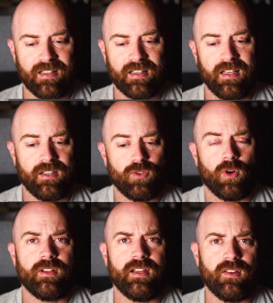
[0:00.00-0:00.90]
Kaynan
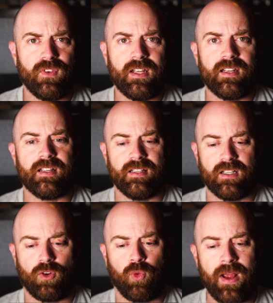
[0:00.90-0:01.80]
Duarte defeated
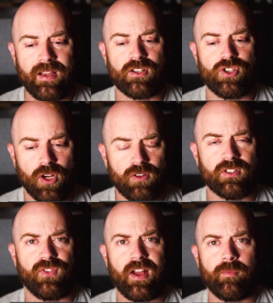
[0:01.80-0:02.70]
Craig
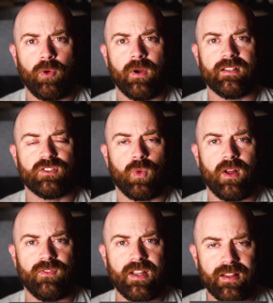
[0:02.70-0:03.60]
Jones via points
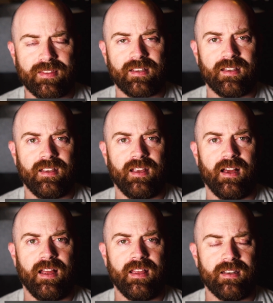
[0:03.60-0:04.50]
12 0,
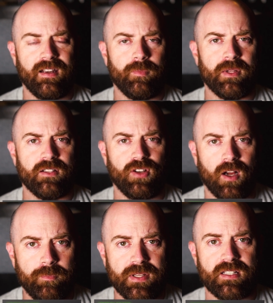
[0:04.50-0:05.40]
uh, ended up in the
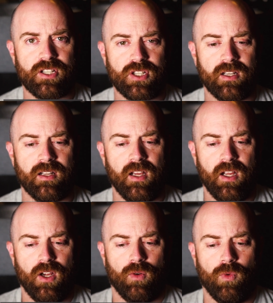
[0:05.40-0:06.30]
top position,
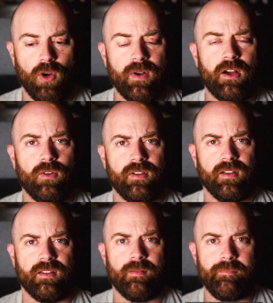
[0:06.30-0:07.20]
rode out
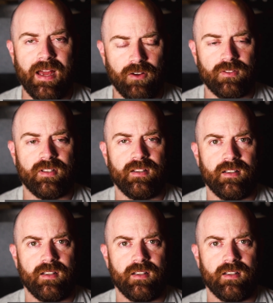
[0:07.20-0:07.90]
the mount